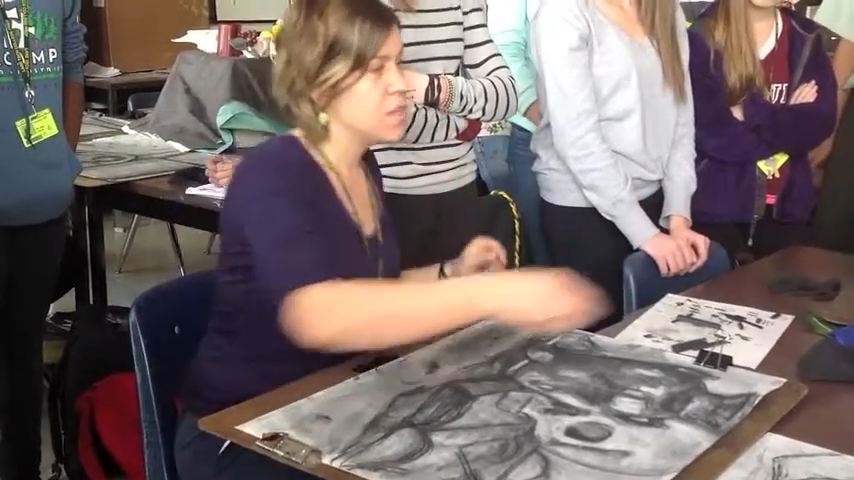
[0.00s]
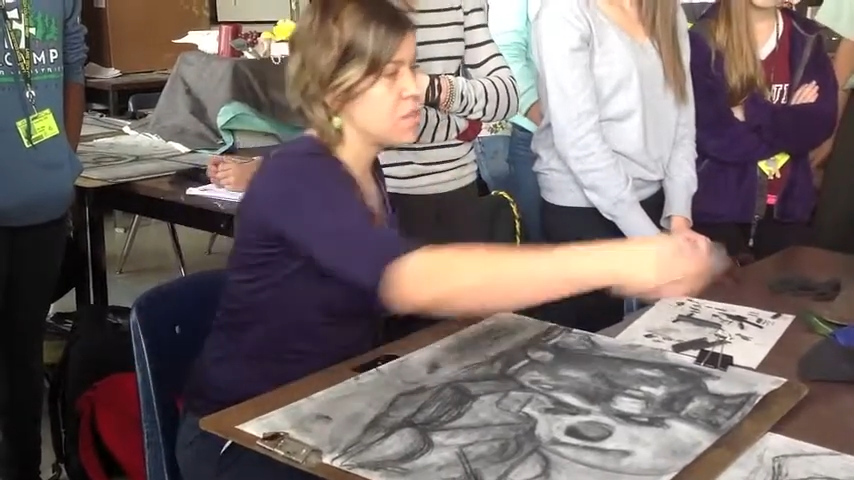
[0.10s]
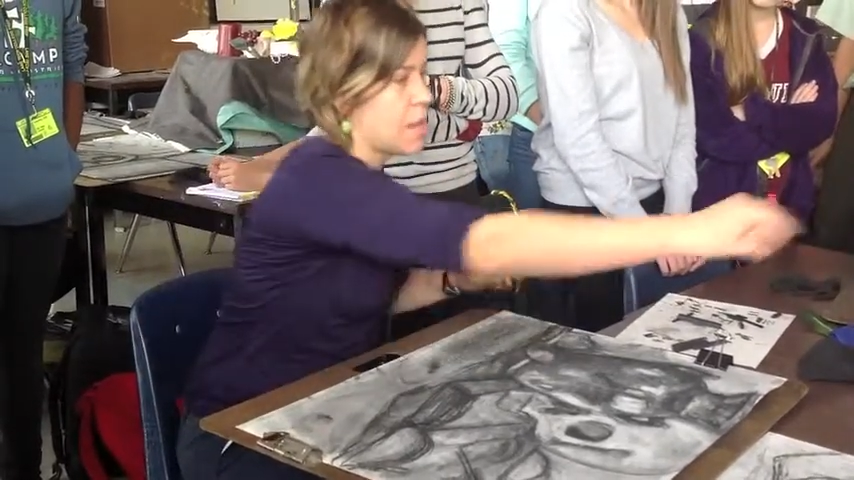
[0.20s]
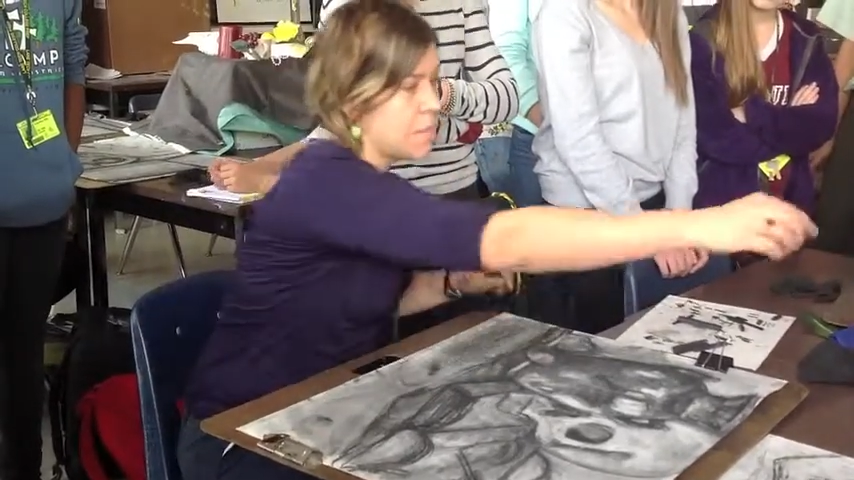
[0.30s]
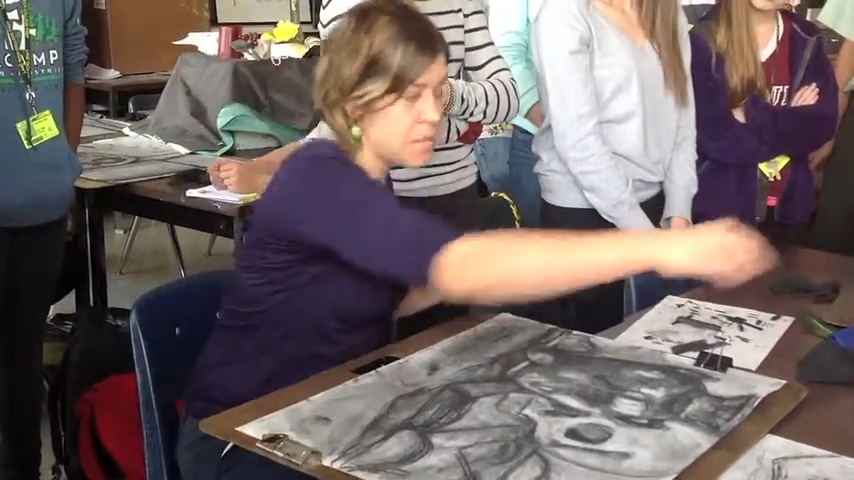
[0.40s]

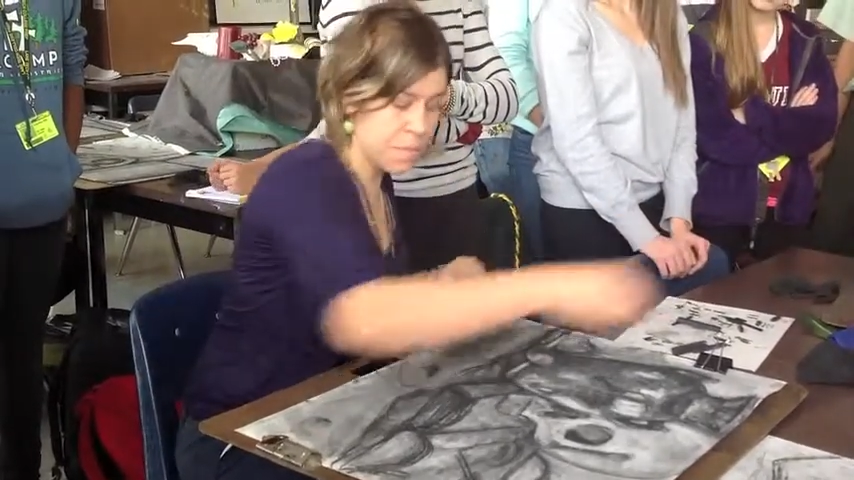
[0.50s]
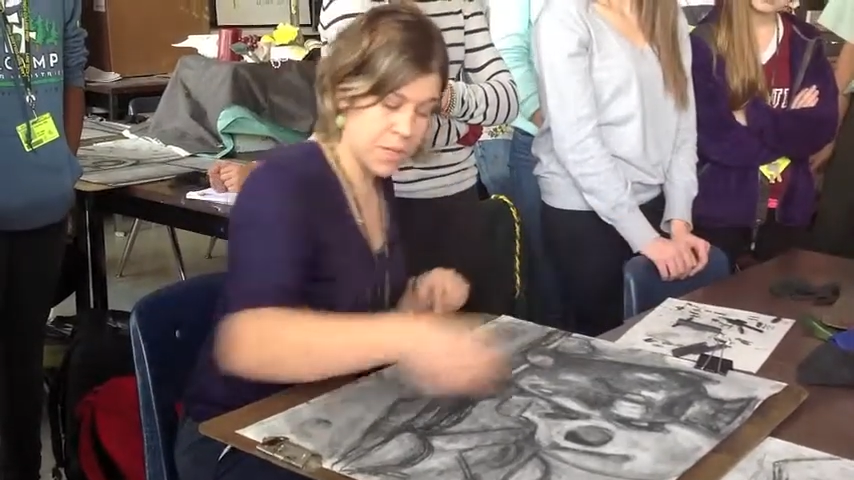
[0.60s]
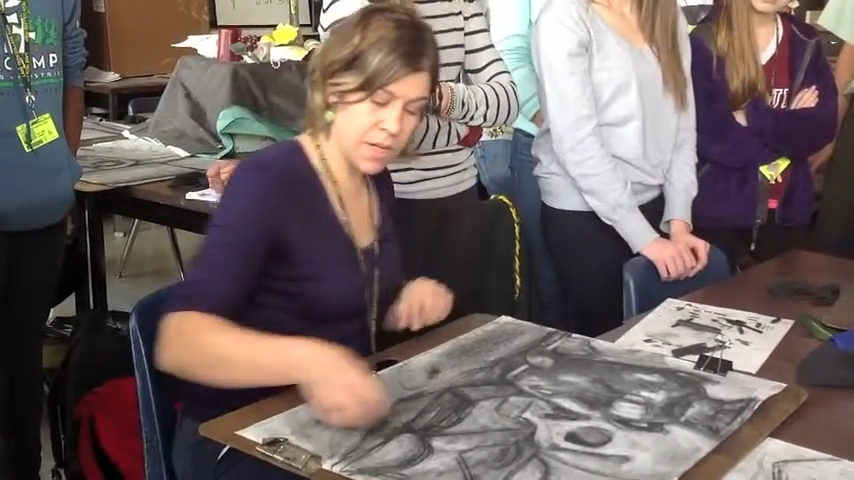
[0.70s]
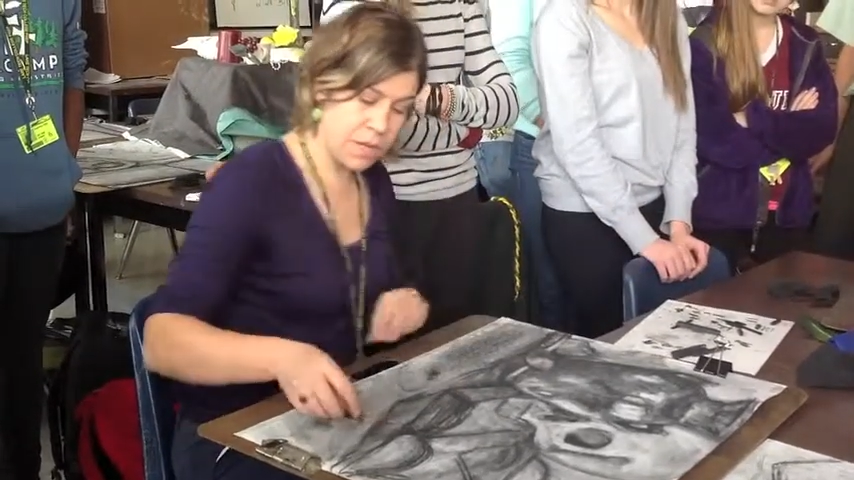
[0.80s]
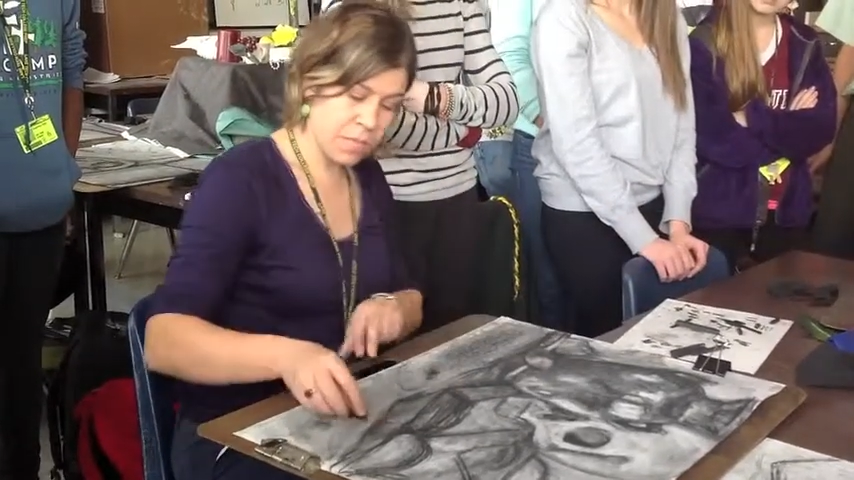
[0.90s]
So I'm going to
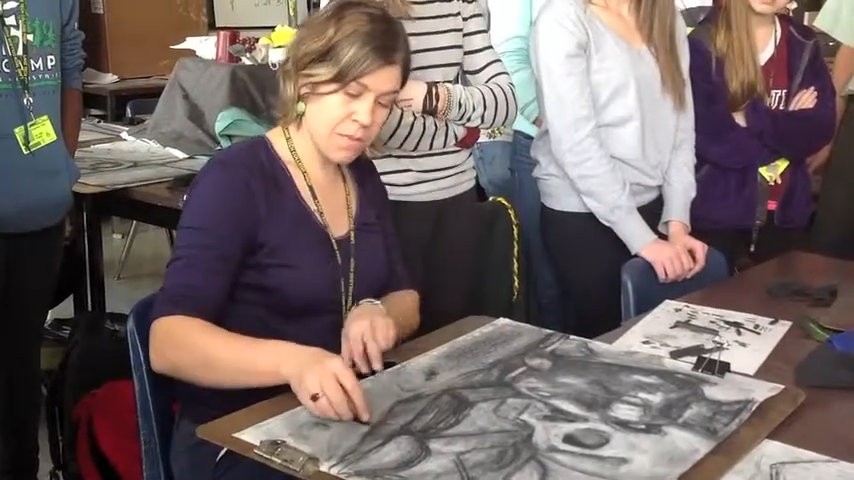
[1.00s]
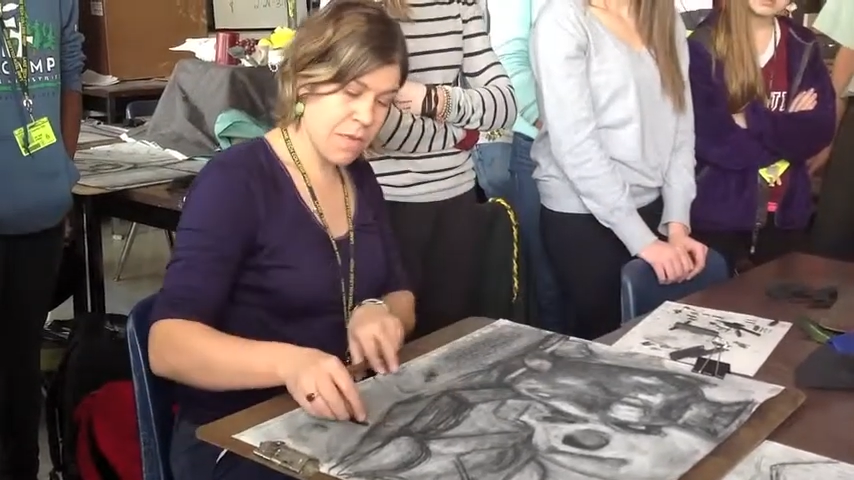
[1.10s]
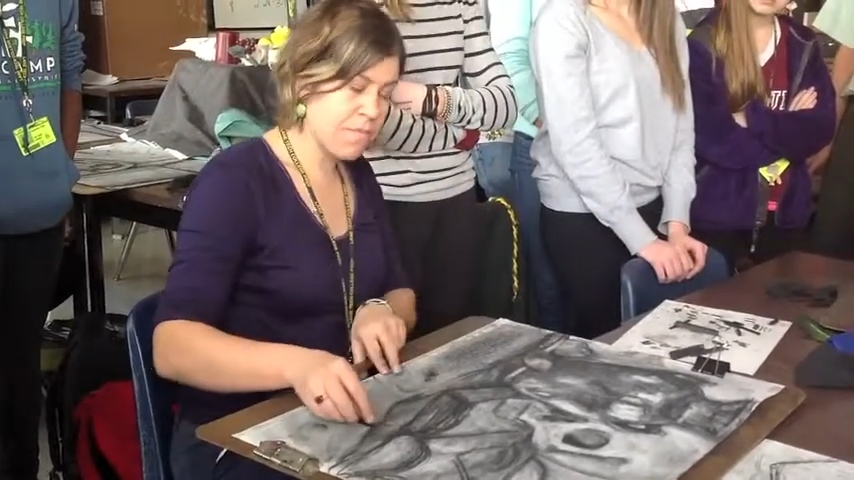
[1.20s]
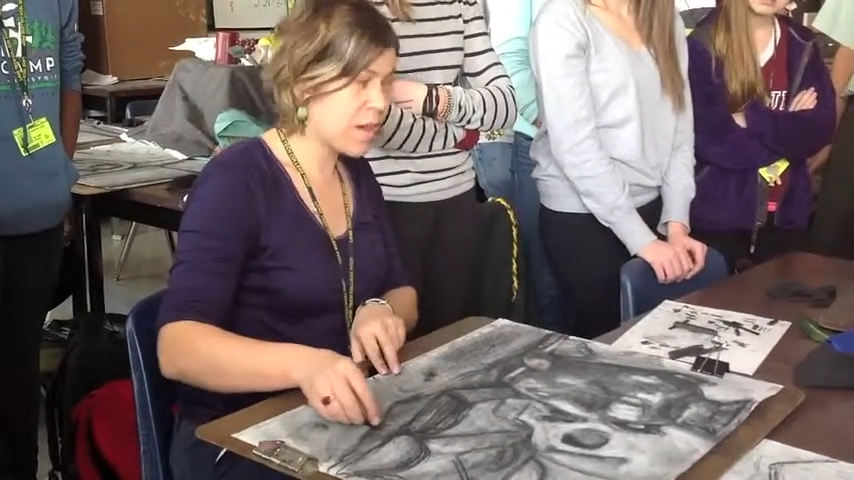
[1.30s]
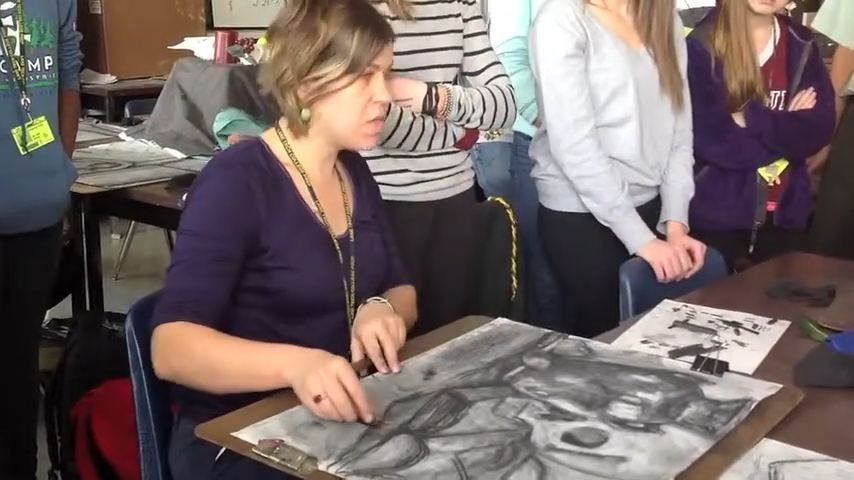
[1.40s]
put in with
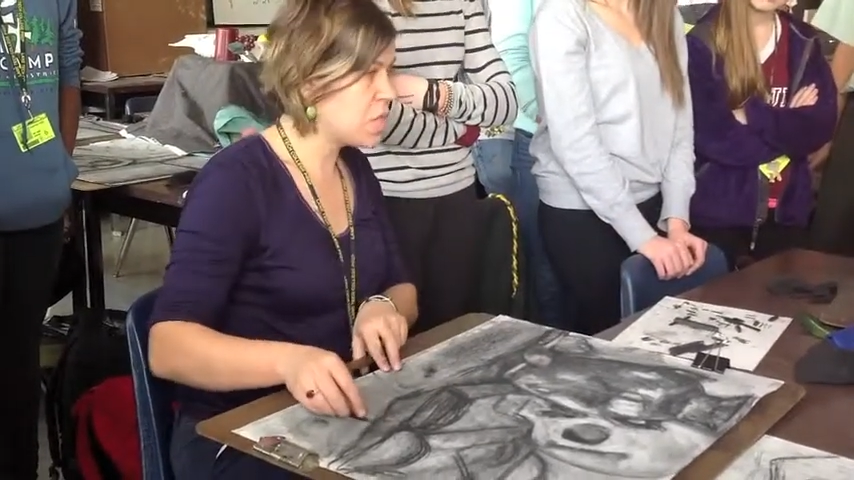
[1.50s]
my vine